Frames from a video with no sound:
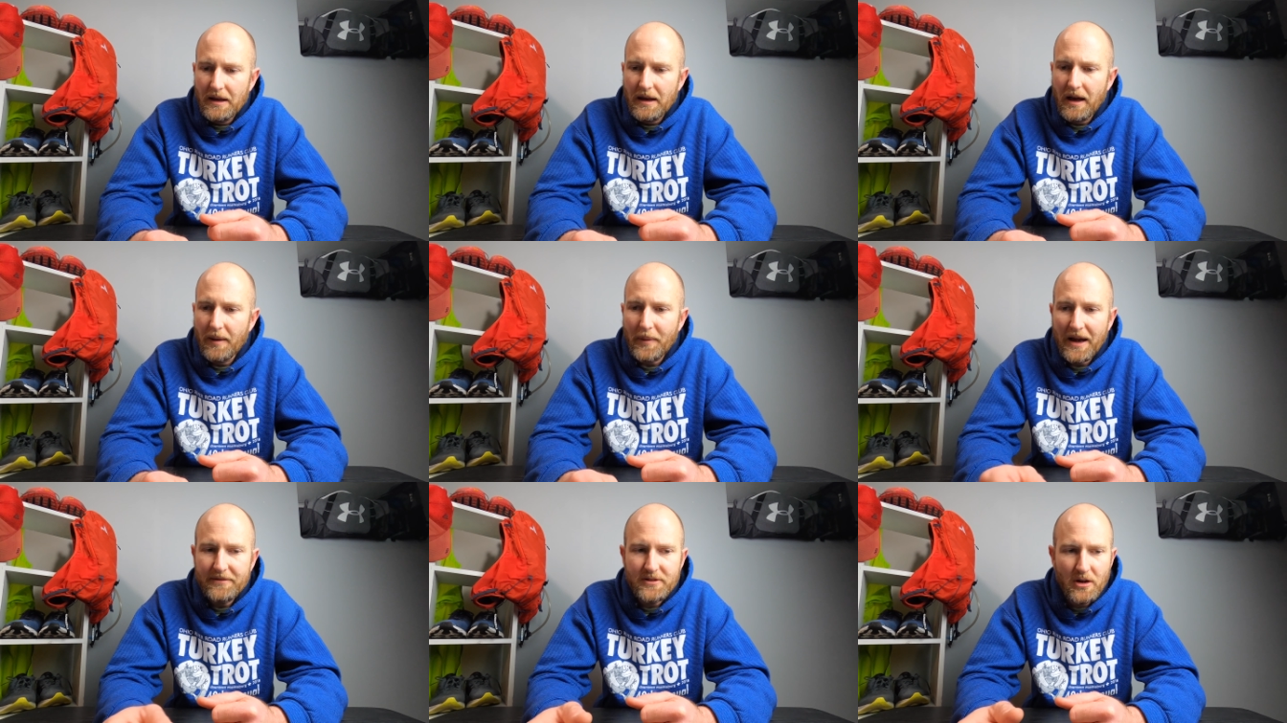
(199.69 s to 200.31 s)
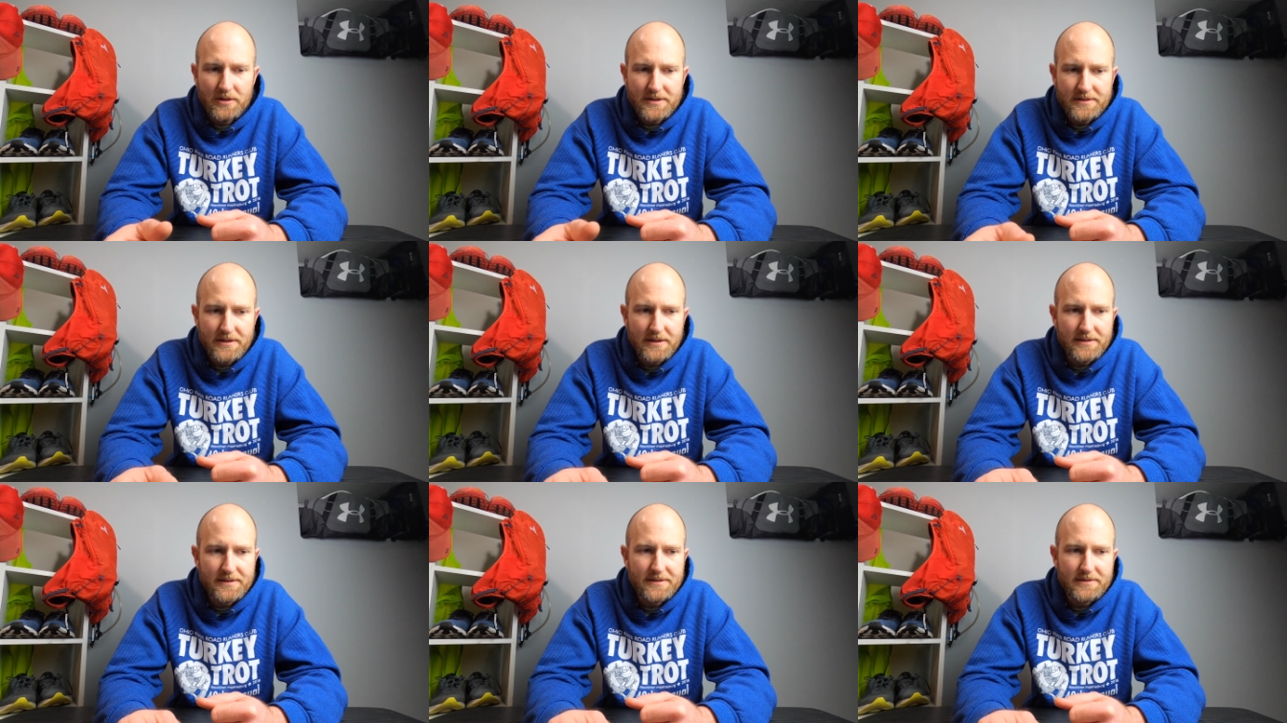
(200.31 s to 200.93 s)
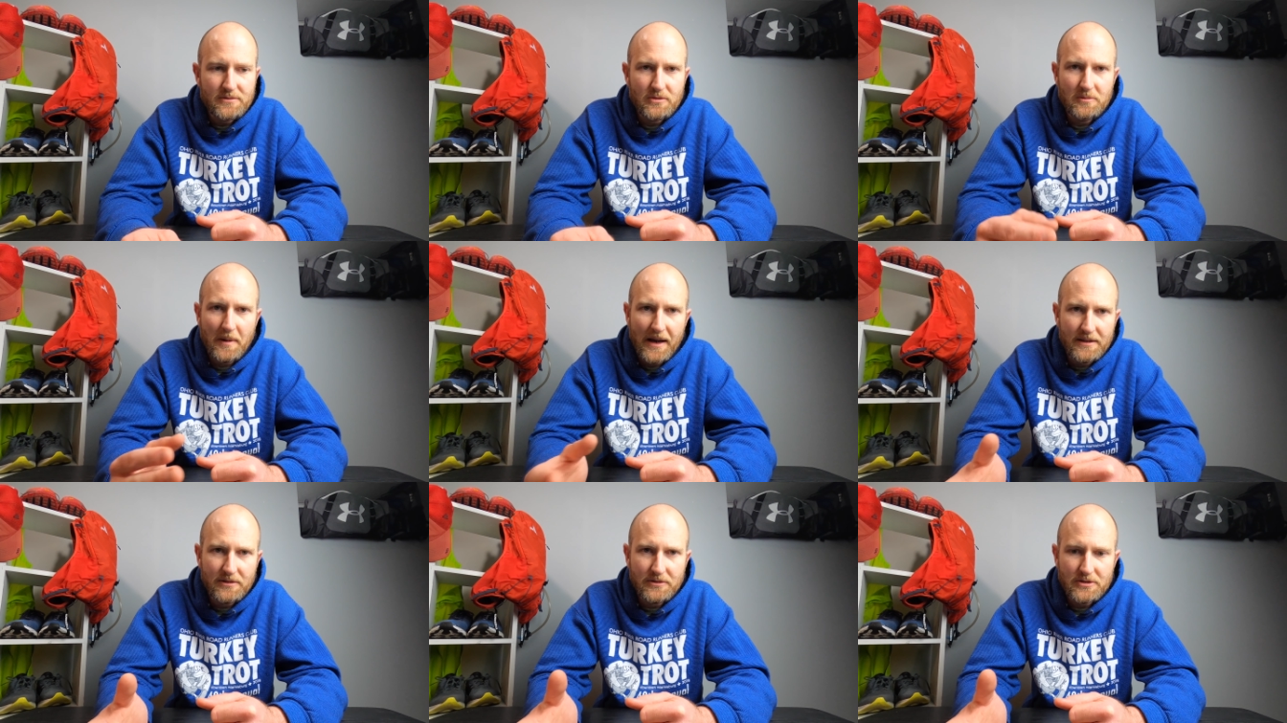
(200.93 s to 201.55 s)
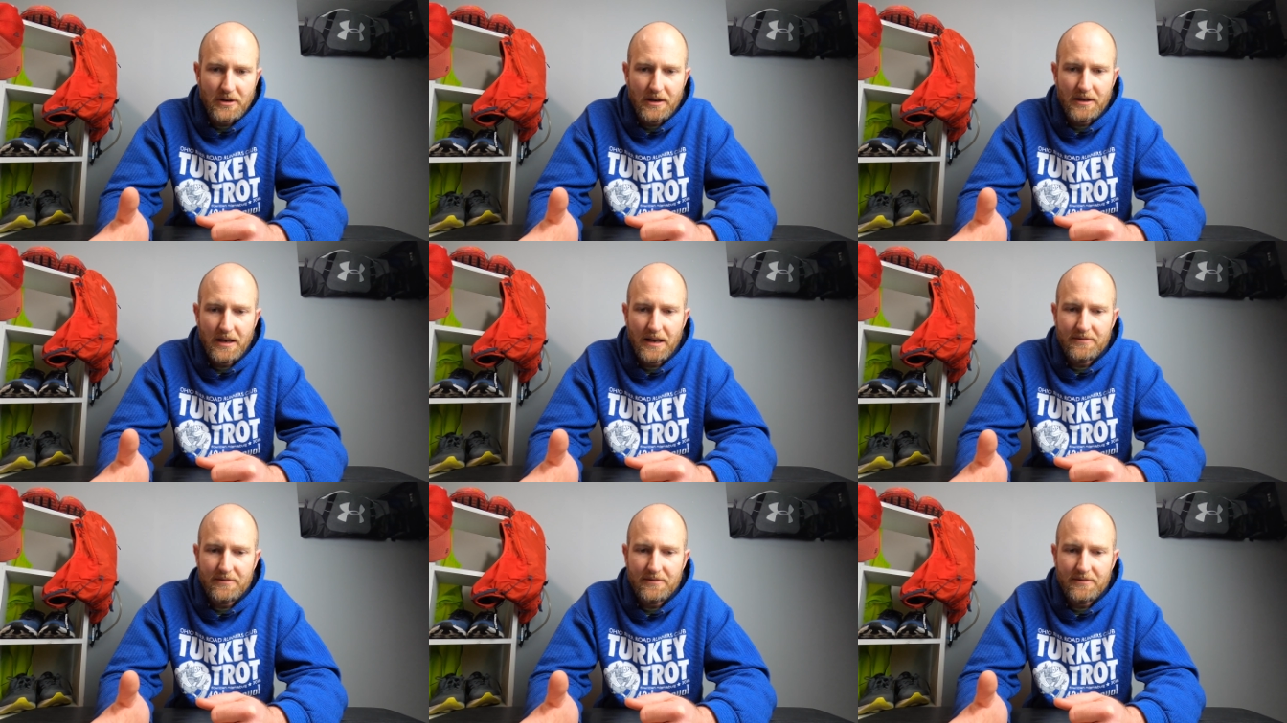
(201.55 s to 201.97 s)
I've noticed this through my hill training.